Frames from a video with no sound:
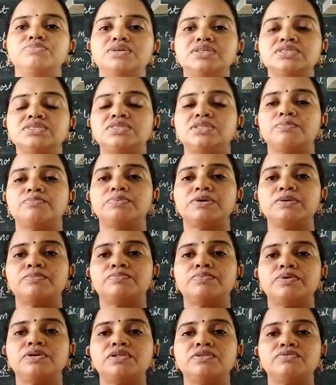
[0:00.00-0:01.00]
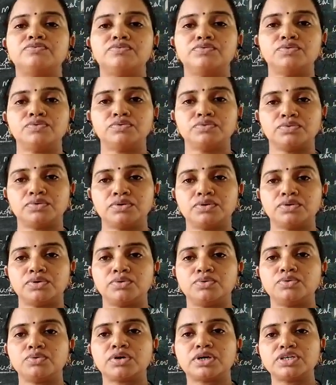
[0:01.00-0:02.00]
means the people
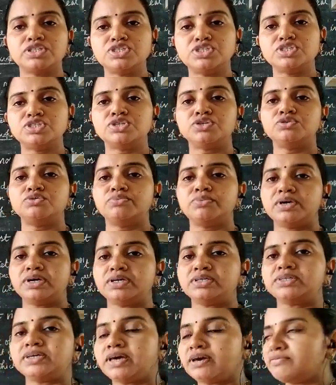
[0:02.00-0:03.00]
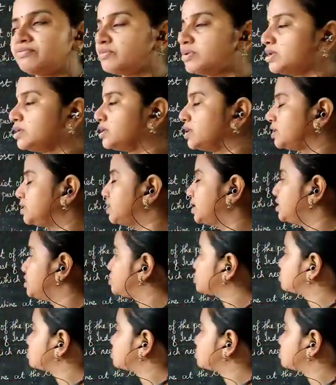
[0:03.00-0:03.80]
who consume it every day. That